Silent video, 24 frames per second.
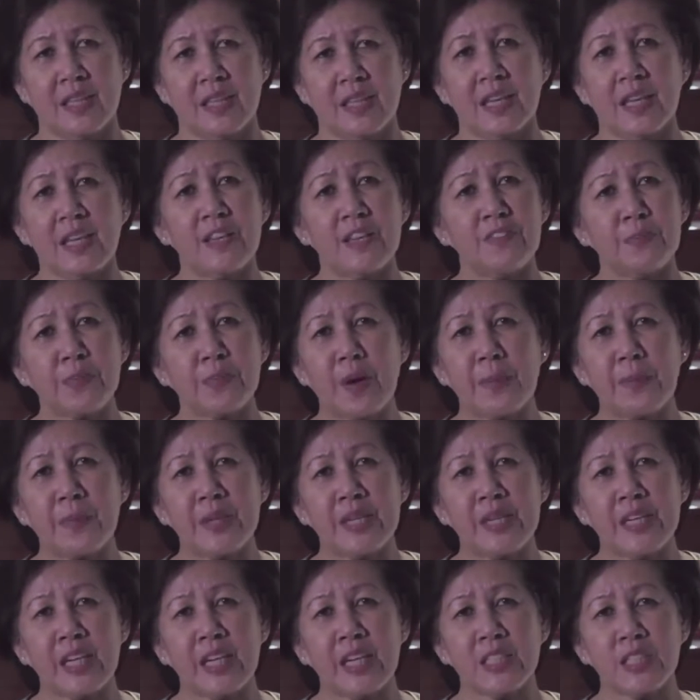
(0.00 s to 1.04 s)
If
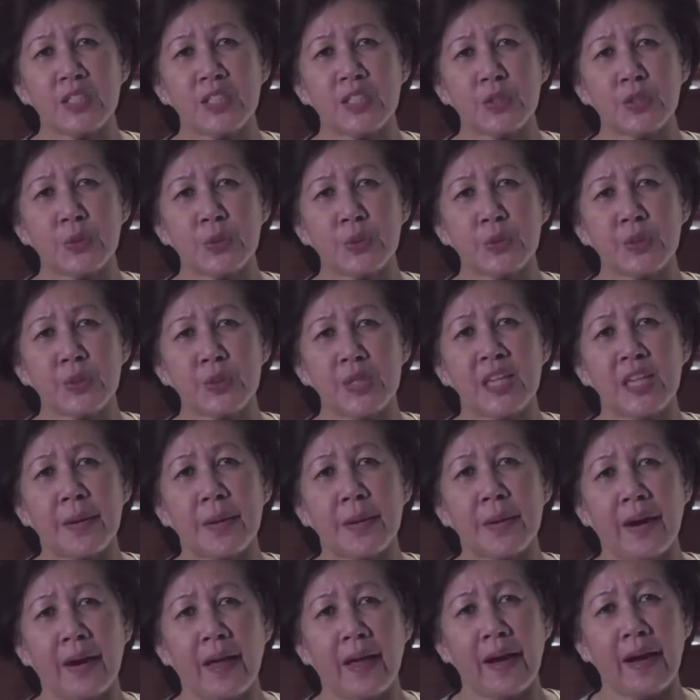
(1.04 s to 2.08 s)
properly understood and
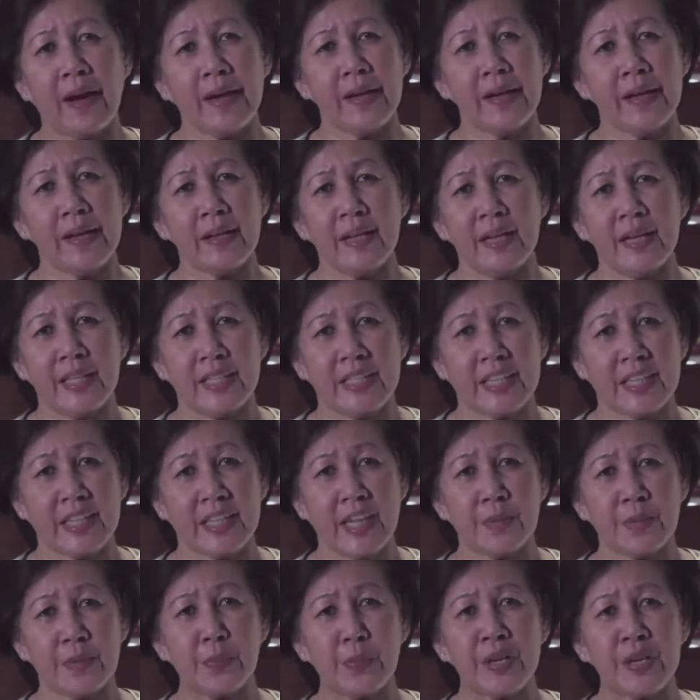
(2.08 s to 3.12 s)
applied, they
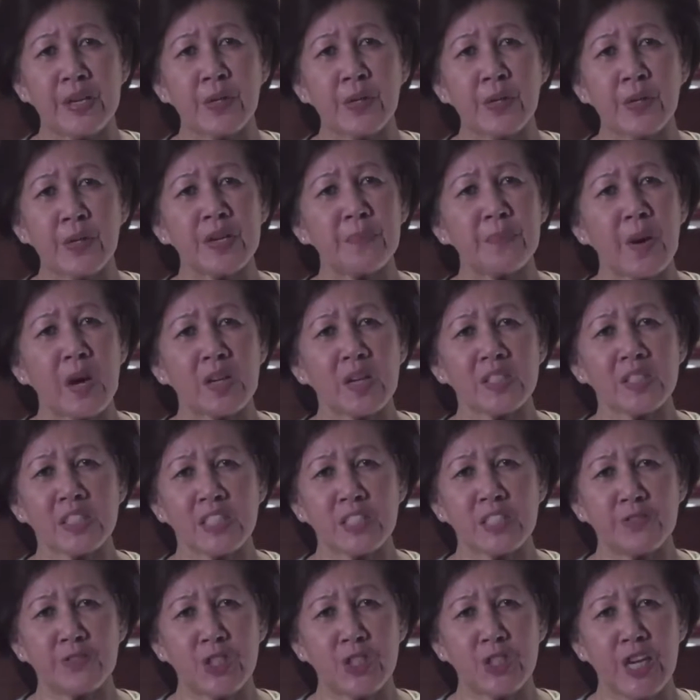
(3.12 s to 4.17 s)
can bring real
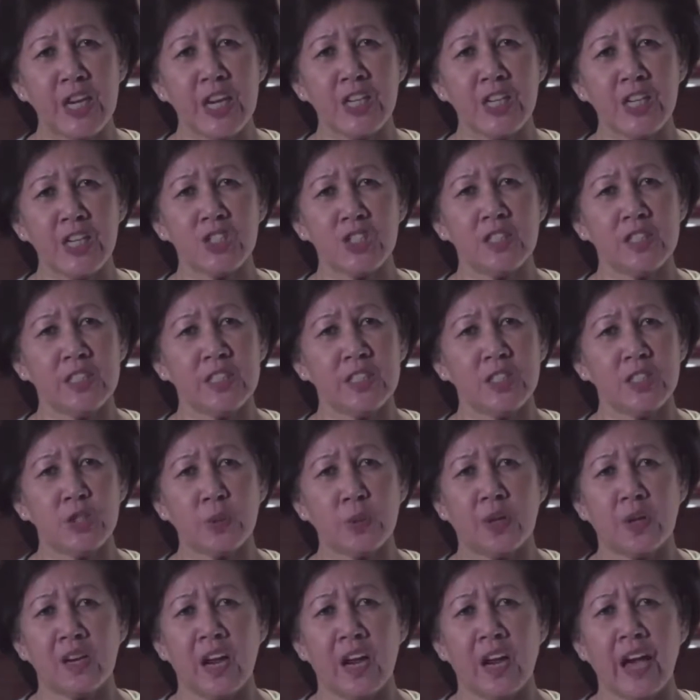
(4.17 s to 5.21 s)
positive change into
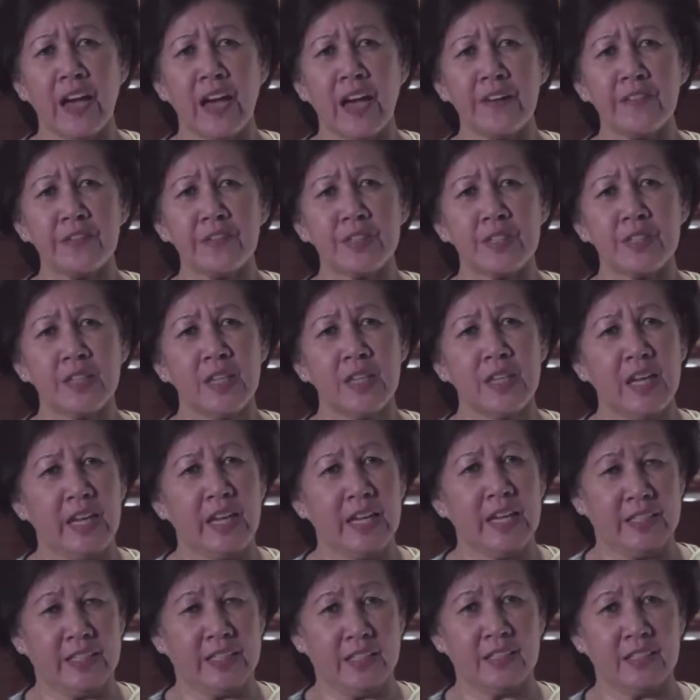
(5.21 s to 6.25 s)
our lives
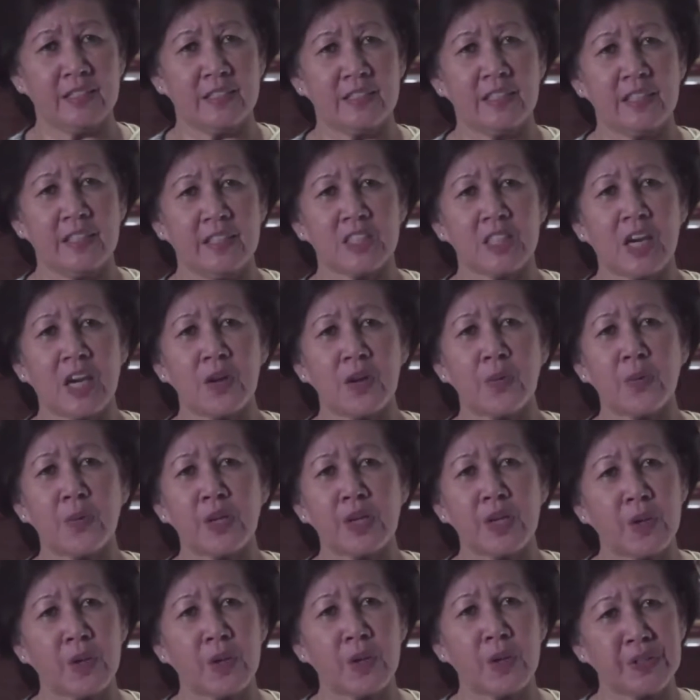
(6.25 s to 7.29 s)
and thus the entire world
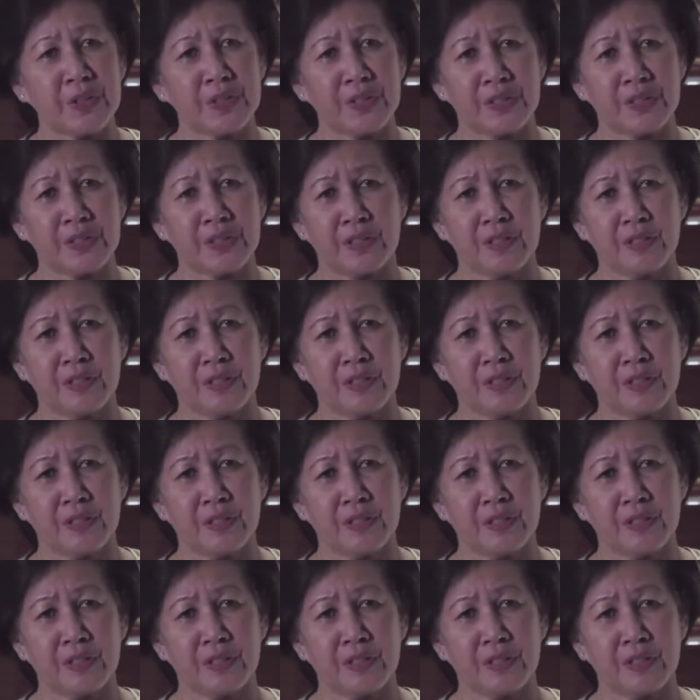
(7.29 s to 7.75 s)
order.